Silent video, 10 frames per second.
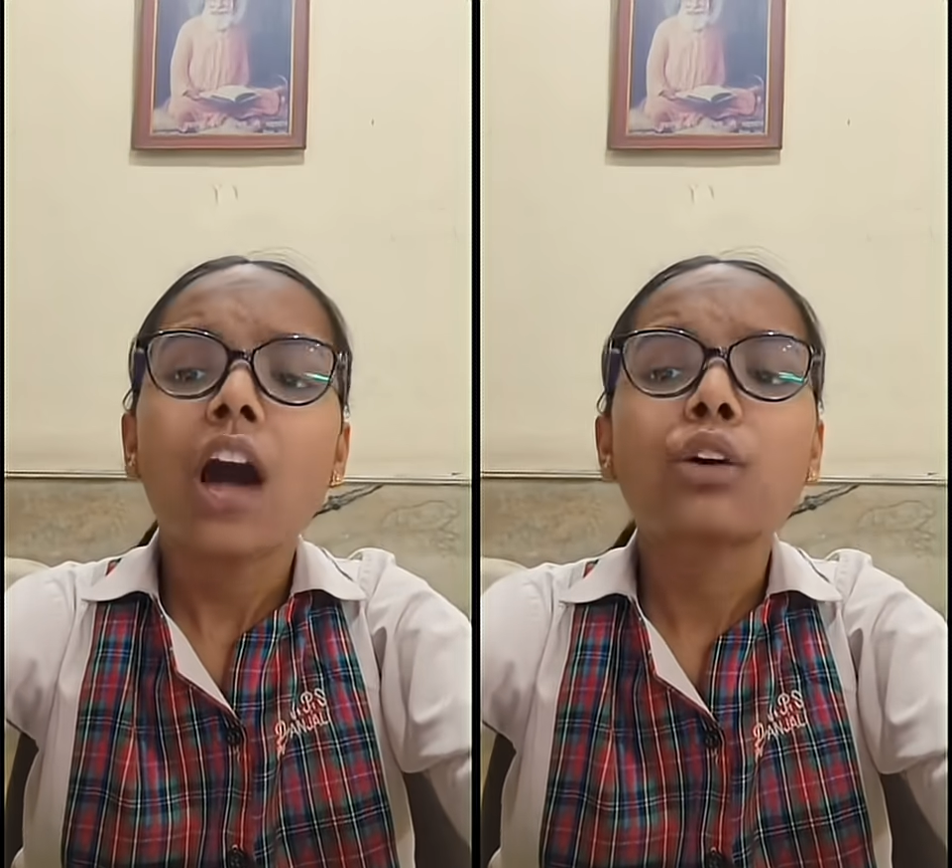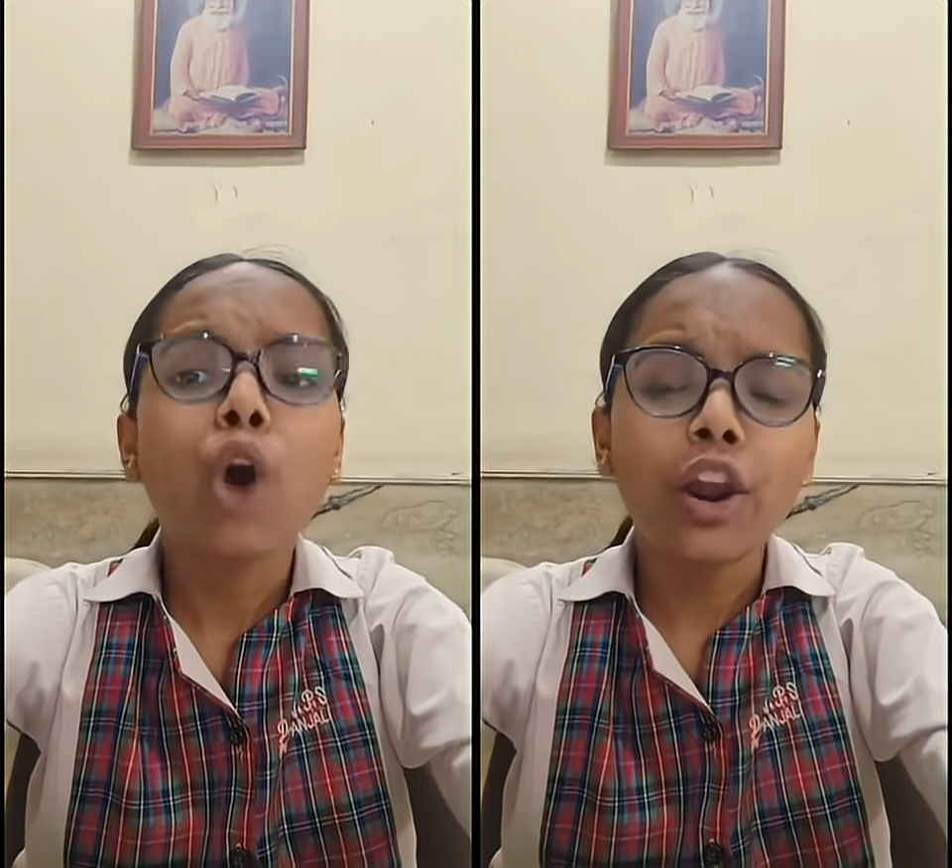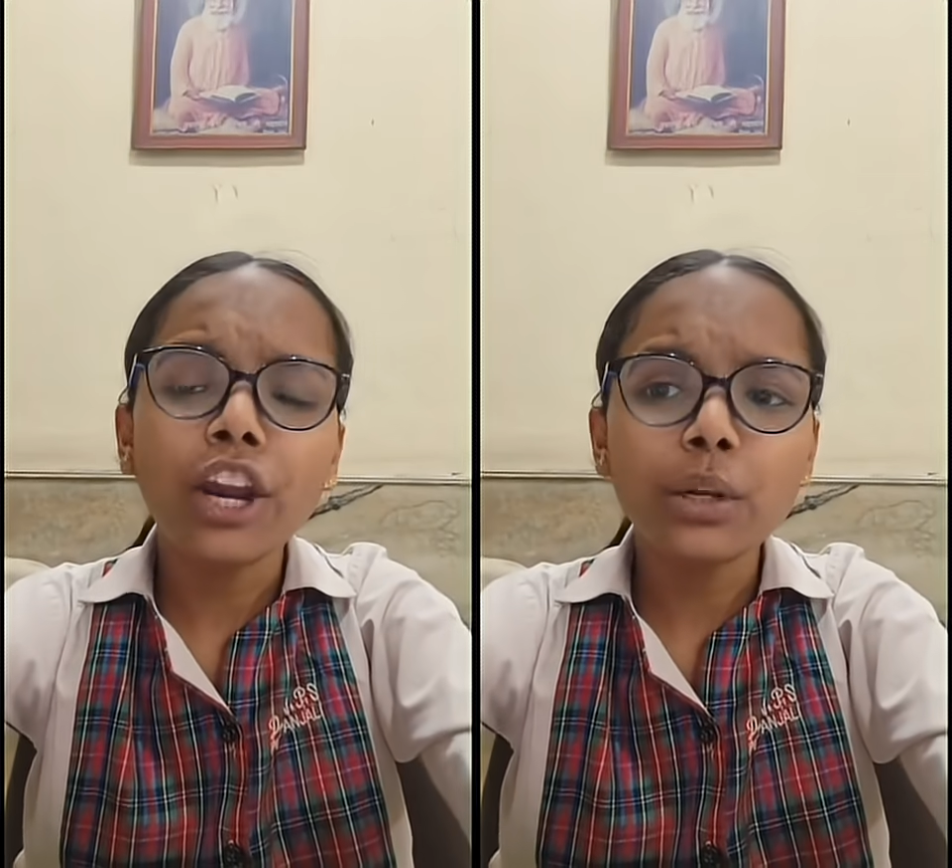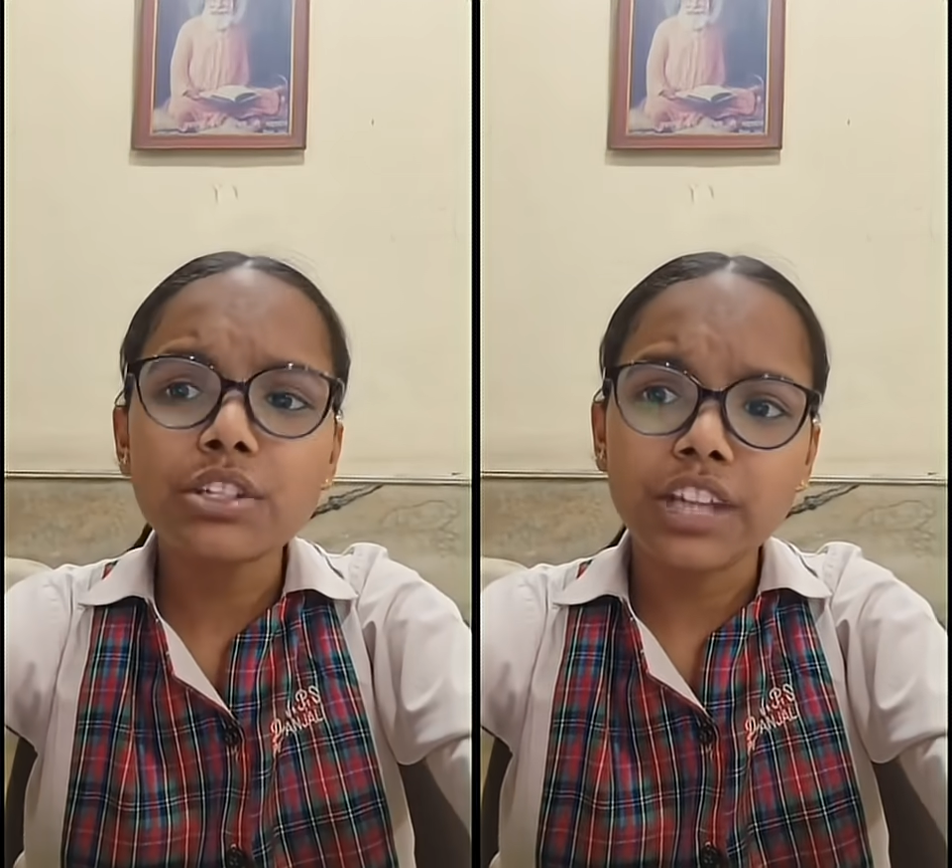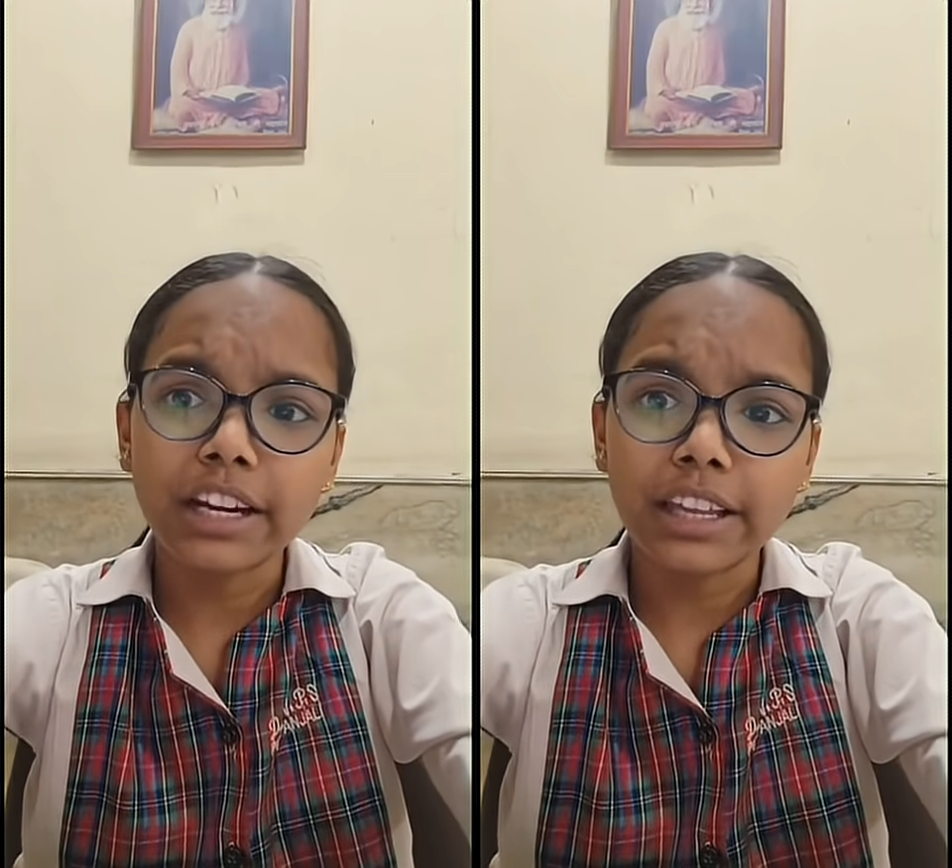According
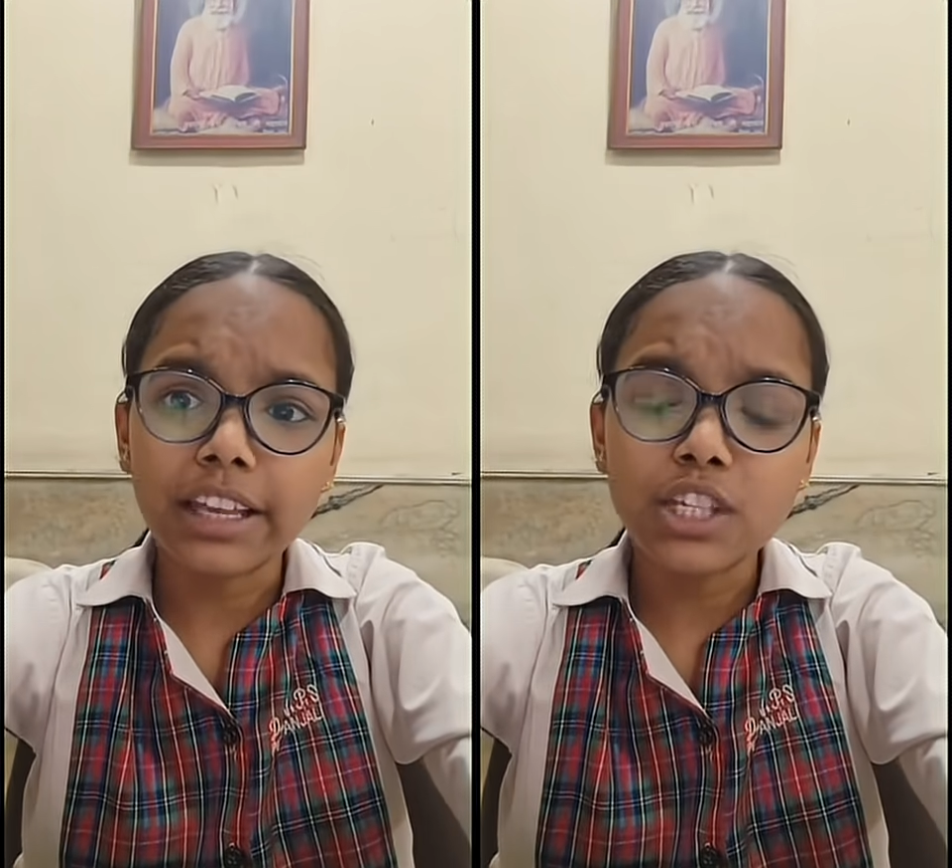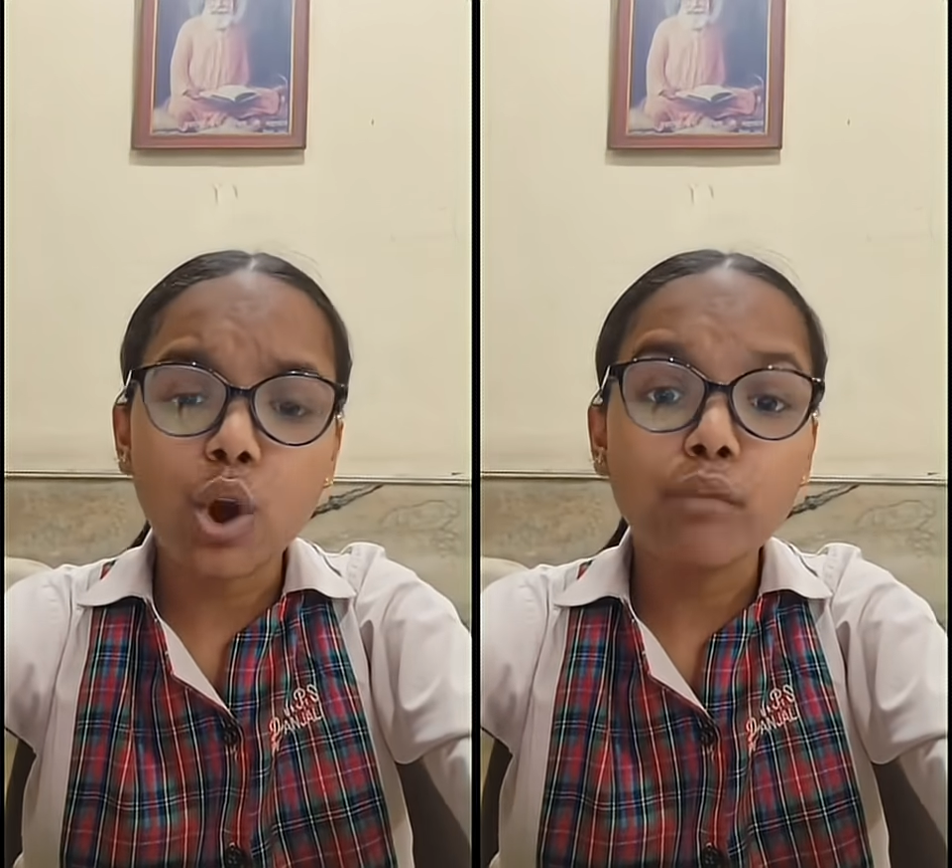to studies,